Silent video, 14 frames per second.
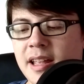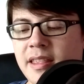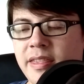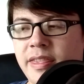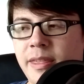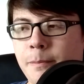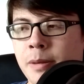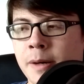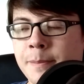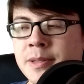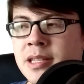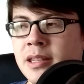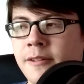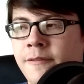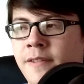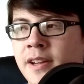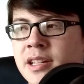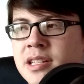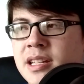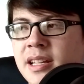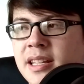the purpose of the
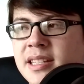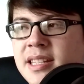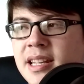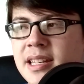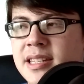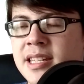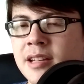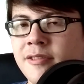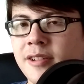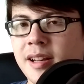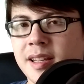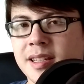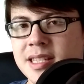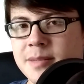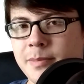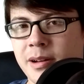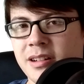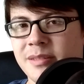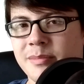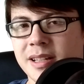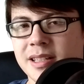fiction is a different
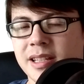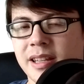experiment